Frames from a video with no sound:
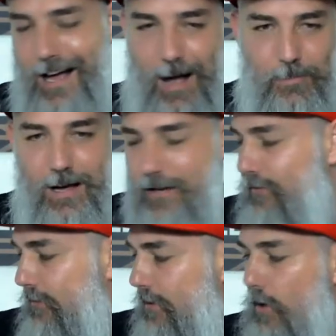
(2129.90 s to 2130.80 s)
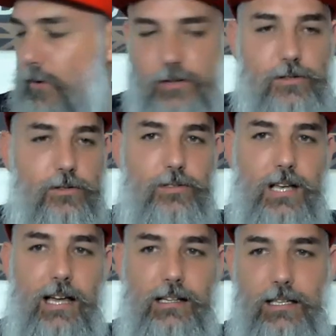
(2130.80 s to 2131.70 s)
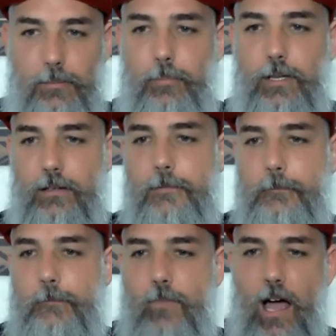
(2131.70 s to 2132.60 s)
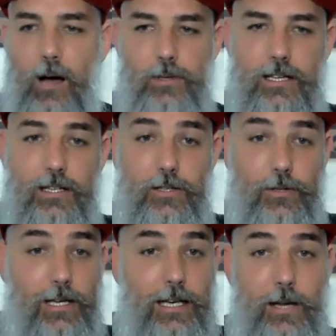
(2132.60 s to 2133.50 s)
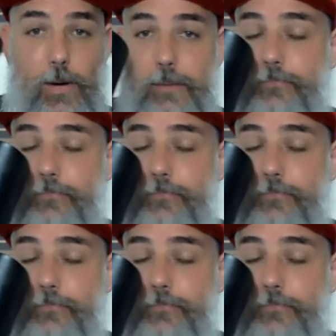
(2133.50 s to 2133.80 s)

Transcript: I might have coerced you slightly, but I was going to do it anyway.